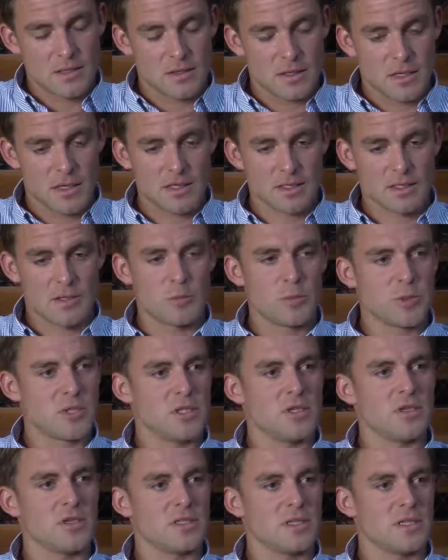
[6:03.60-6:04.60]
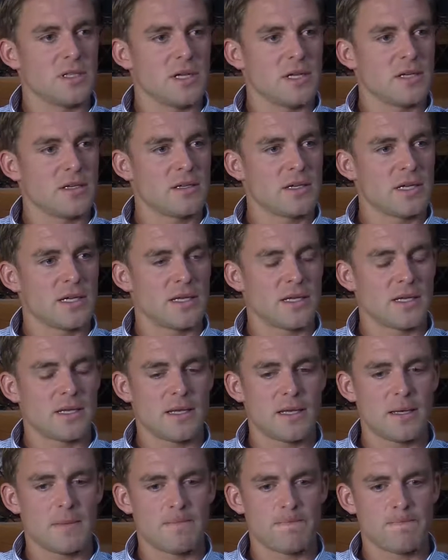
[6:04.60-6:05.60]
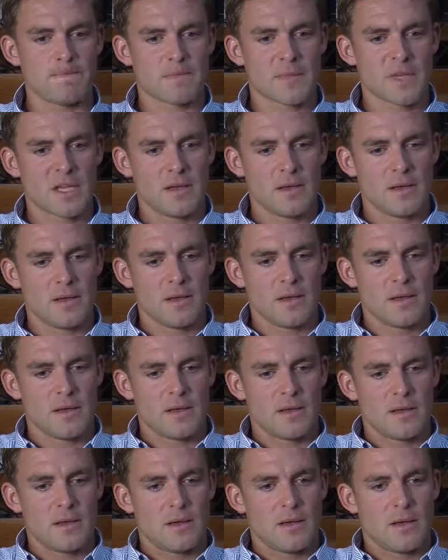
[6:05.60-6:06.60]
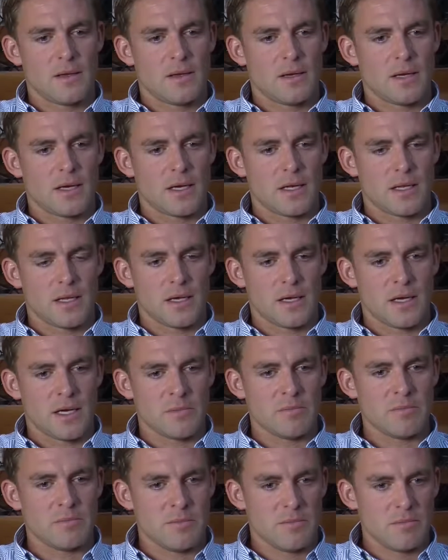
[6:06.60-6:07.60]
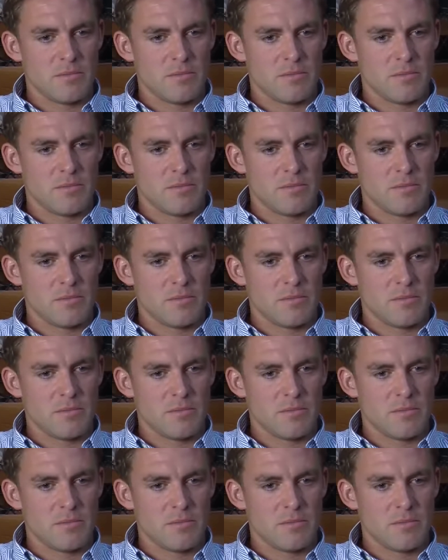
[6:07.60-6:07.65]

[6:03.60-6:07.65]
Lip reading: There's opportunity there, and I'm